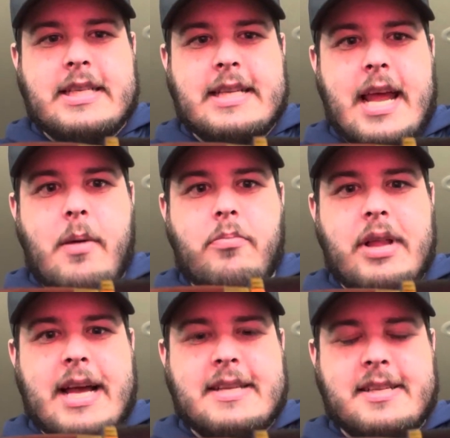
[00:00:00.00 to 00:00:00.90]

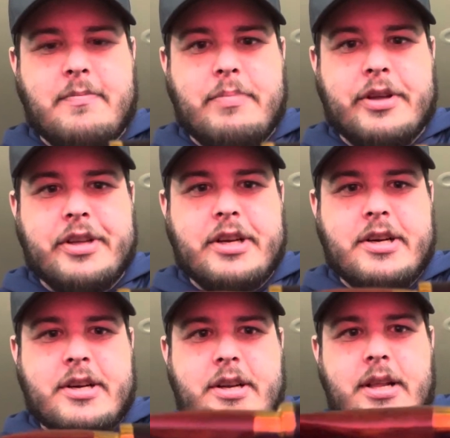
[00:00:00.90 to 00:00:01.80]
sandblasted
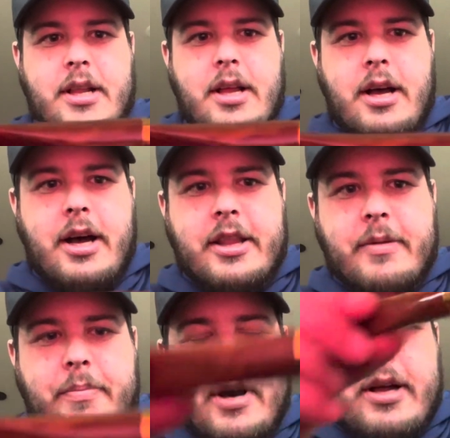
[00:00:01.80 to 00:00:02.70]
billiard on the
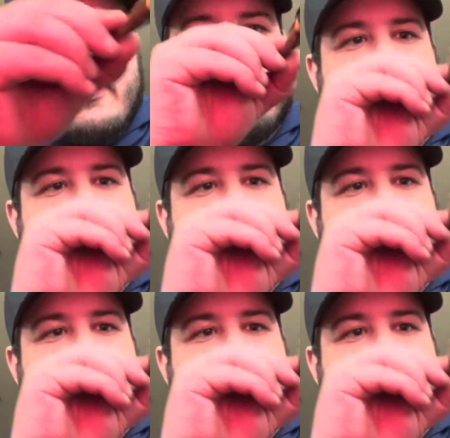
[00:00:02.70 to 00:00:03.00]
bottom.